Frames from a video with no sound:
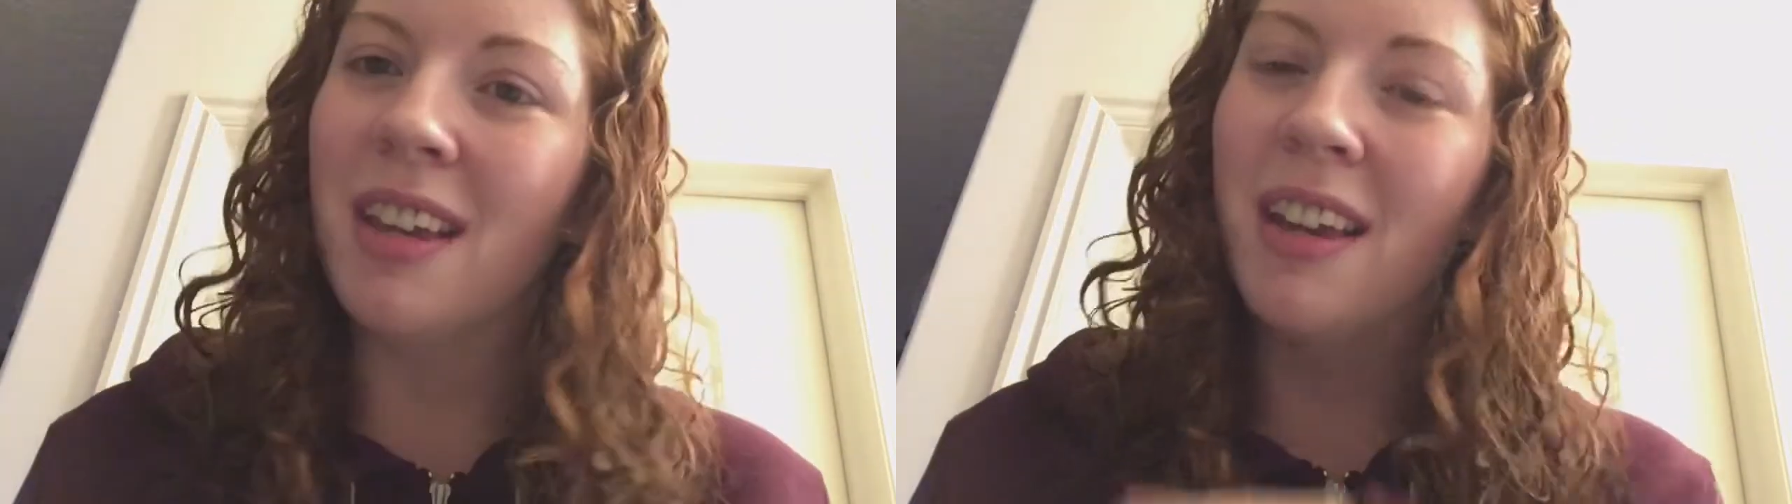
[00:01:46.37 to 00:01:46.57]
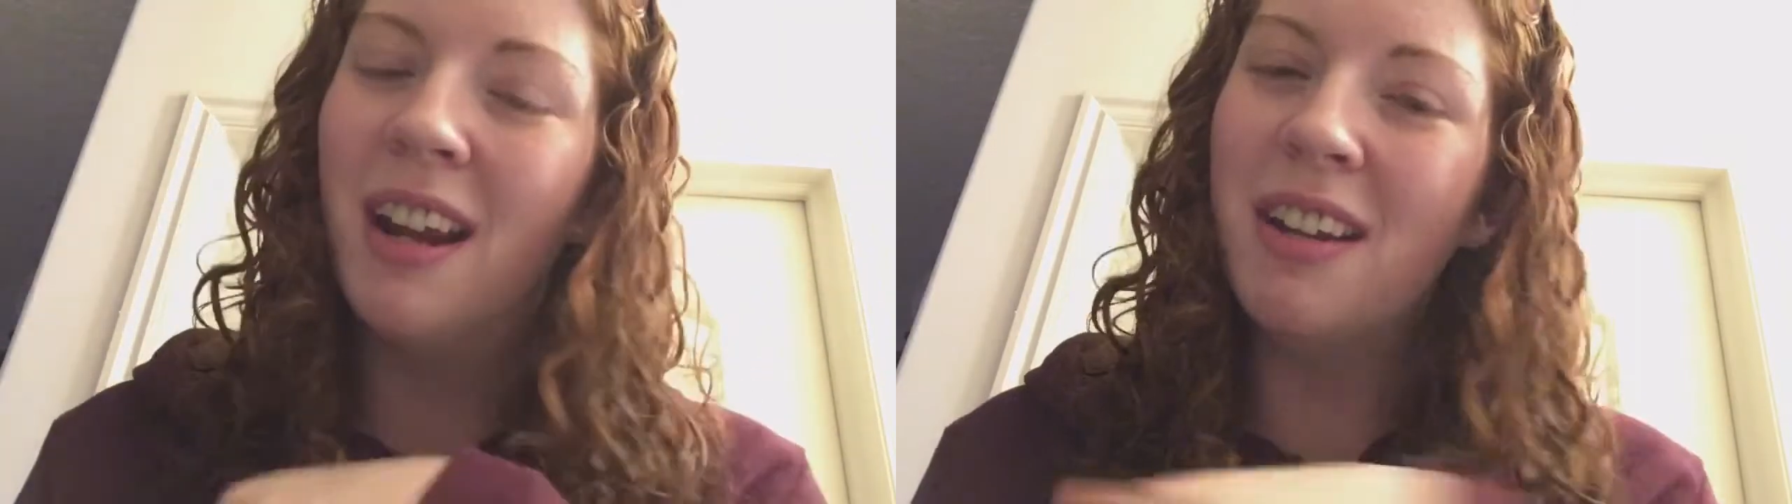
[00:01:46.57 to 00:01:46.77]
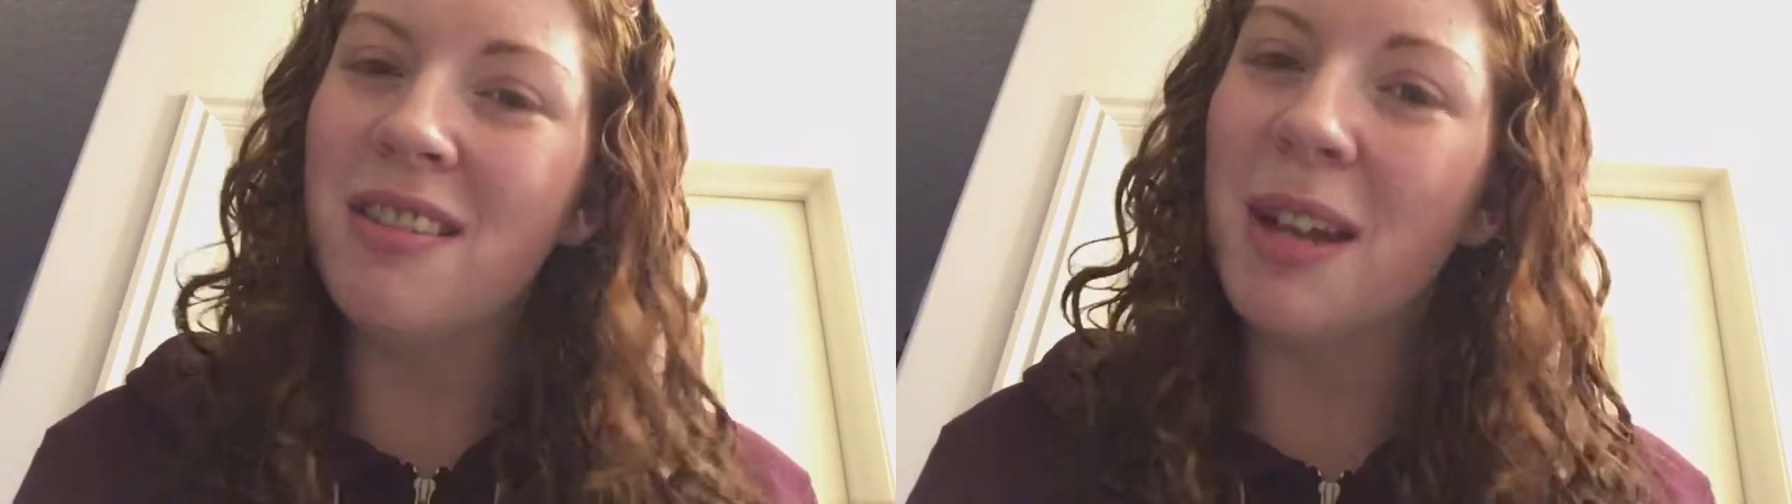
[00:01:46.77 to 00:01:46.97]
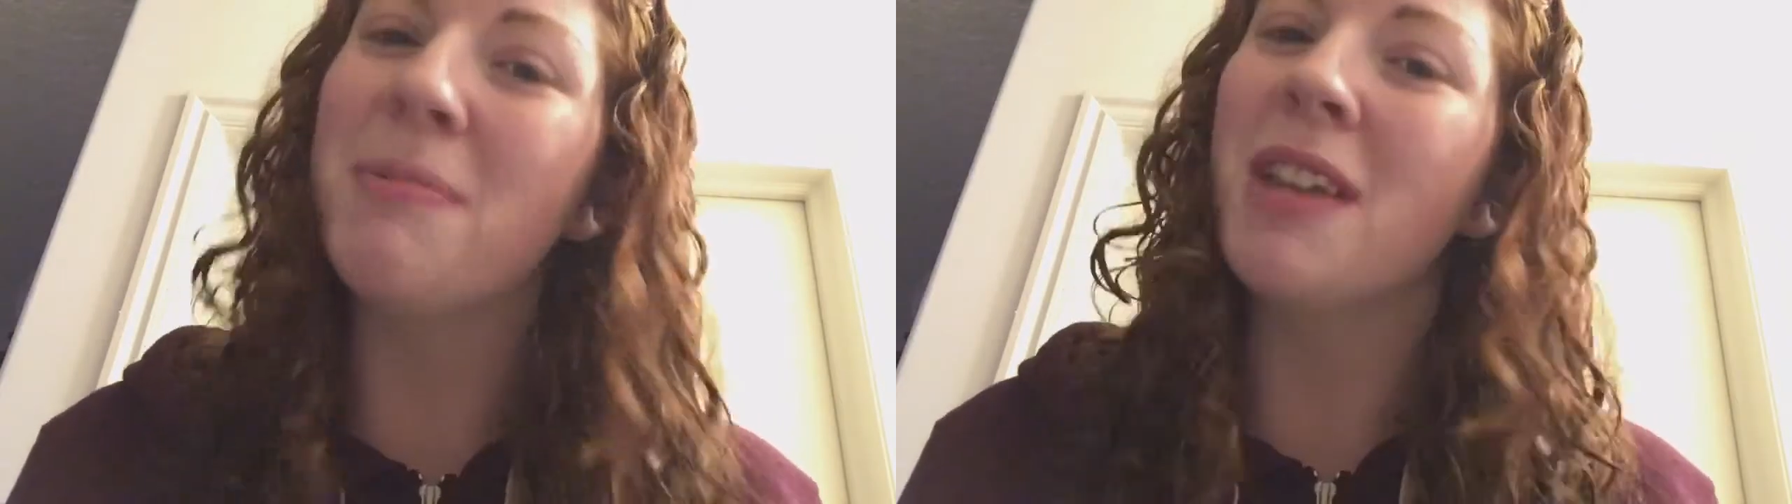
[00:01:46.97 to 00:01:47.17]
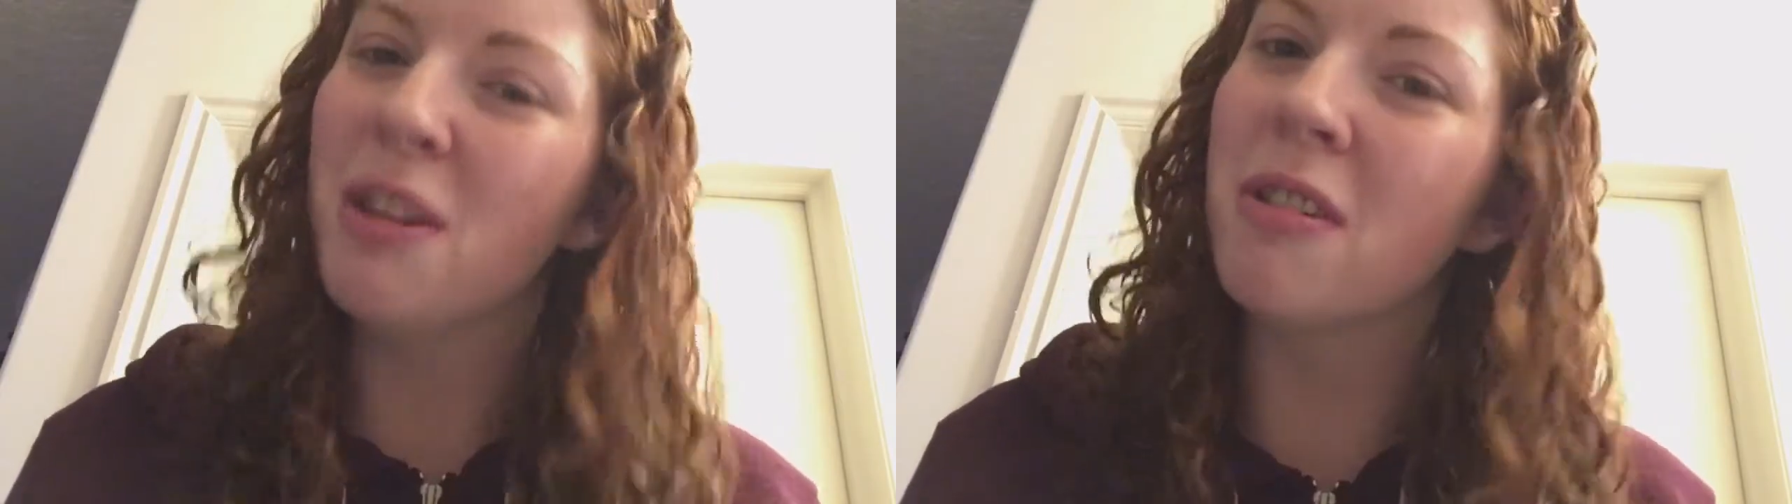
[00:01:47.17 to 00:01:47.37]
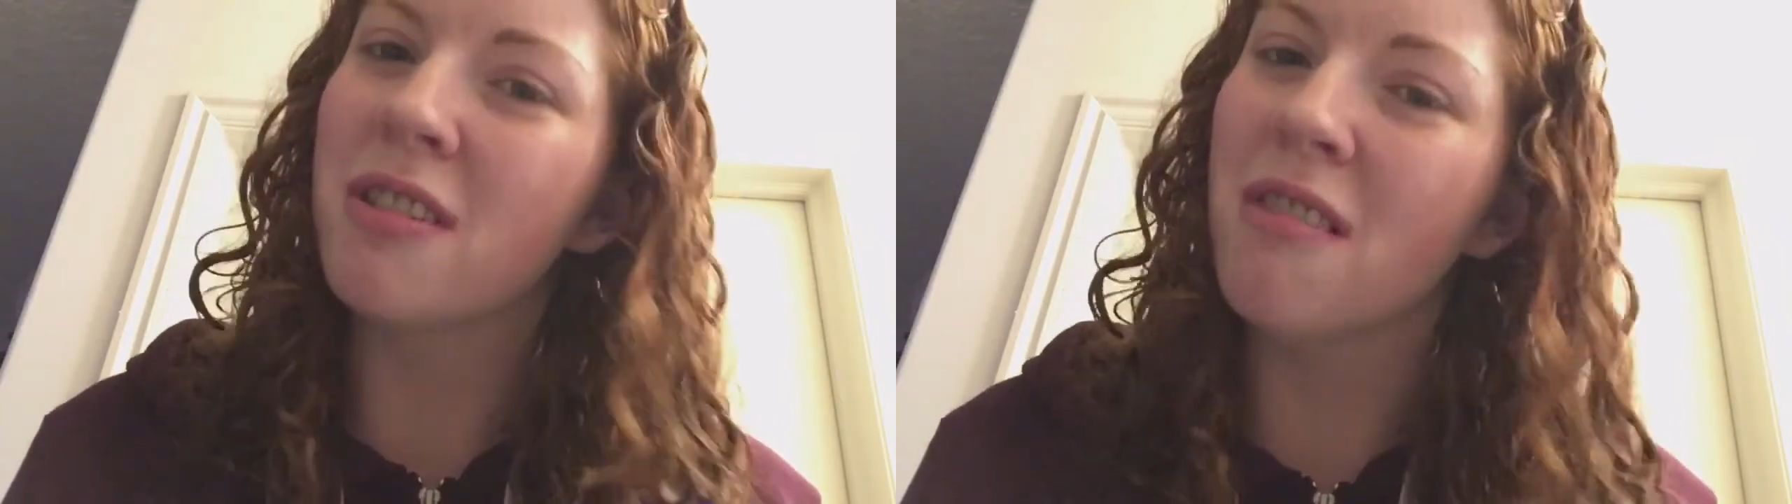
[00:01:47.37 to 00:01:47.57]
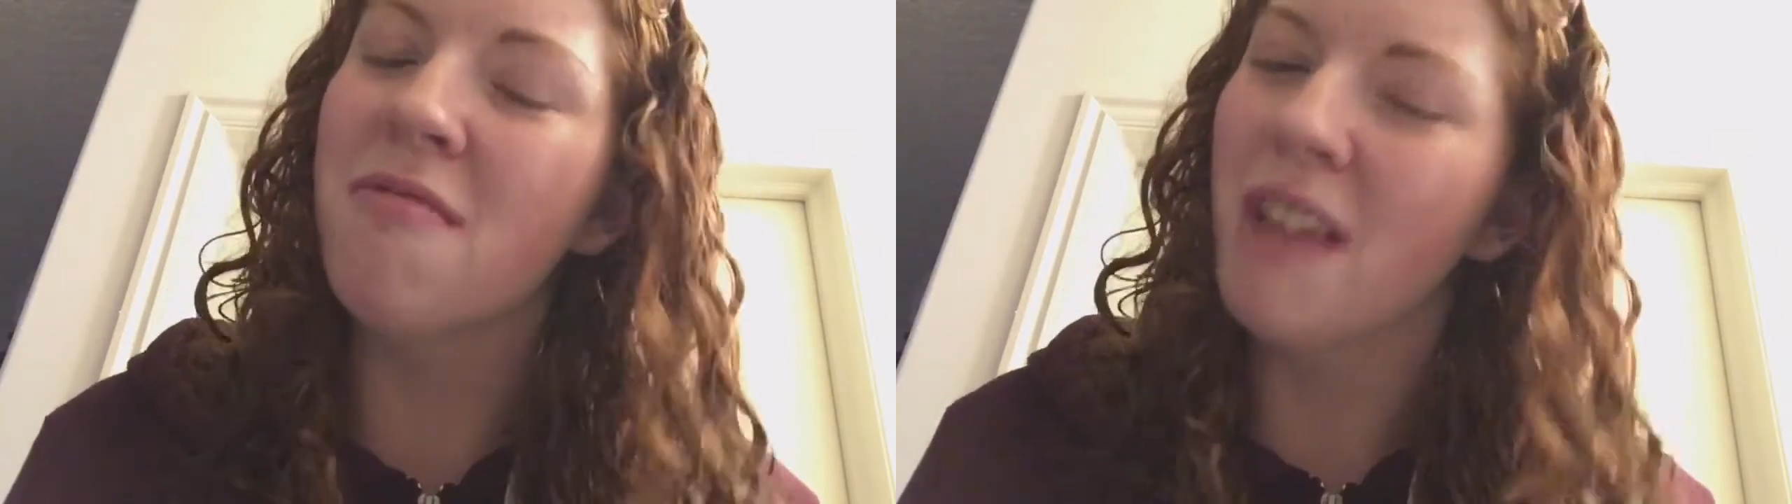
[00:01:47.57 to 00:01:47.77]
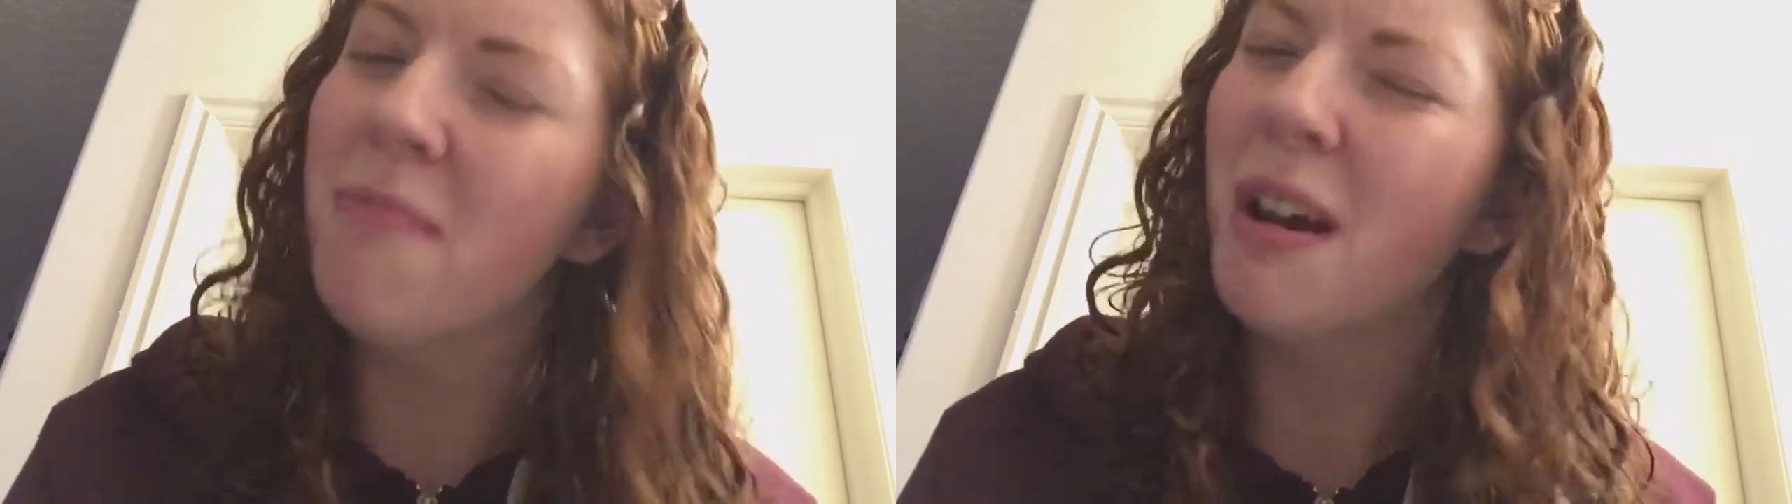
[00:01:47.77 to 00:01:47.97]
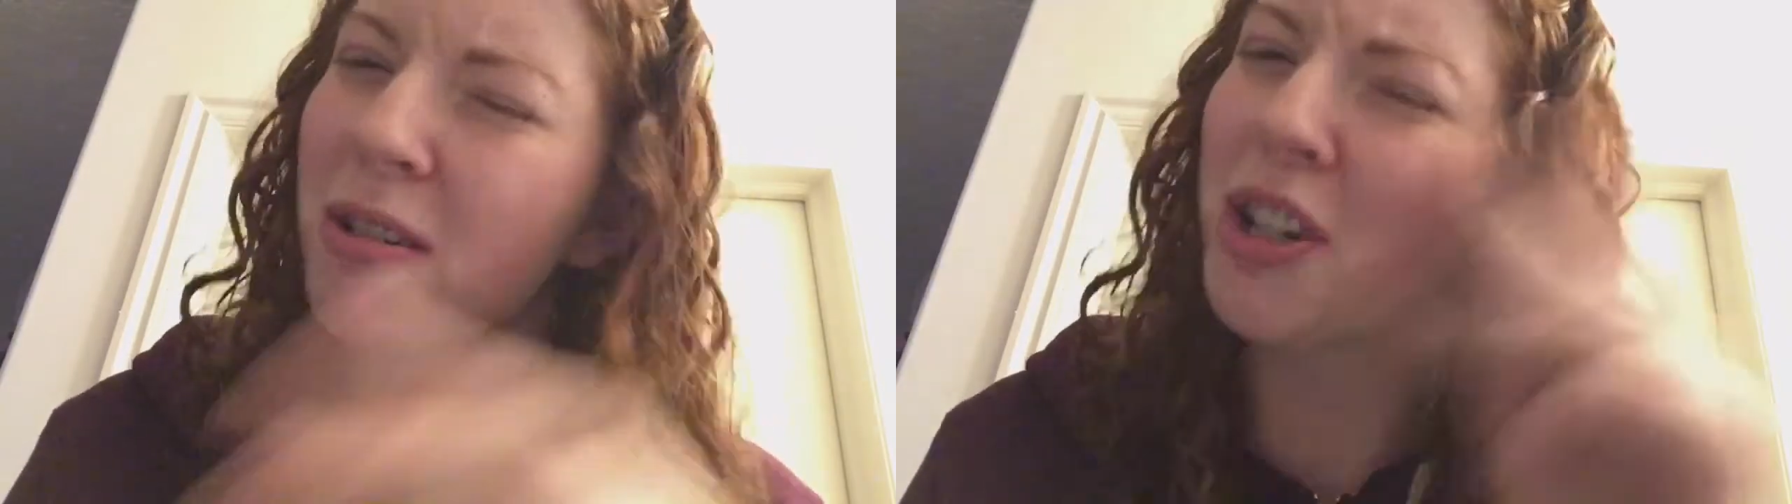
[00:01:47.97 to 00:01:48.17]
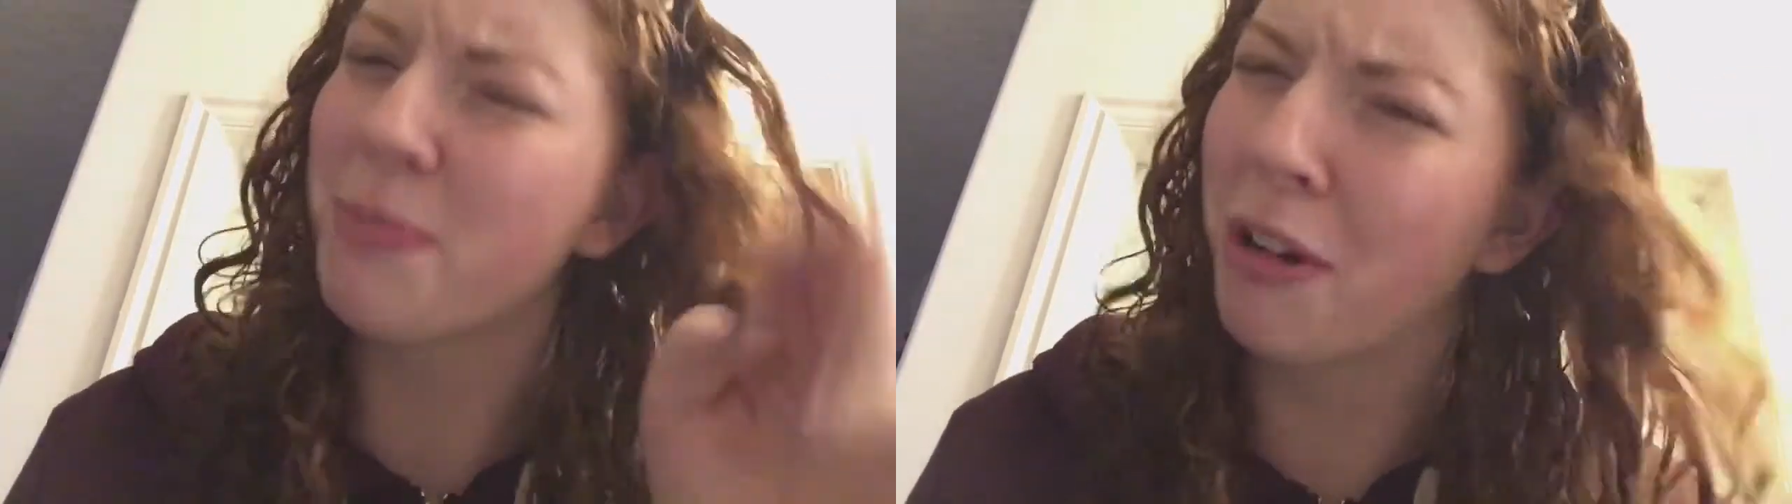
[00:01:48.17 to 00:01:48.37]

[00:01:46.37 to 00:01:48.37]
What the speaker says: Can I just stop saying the word so? Oh, that would just be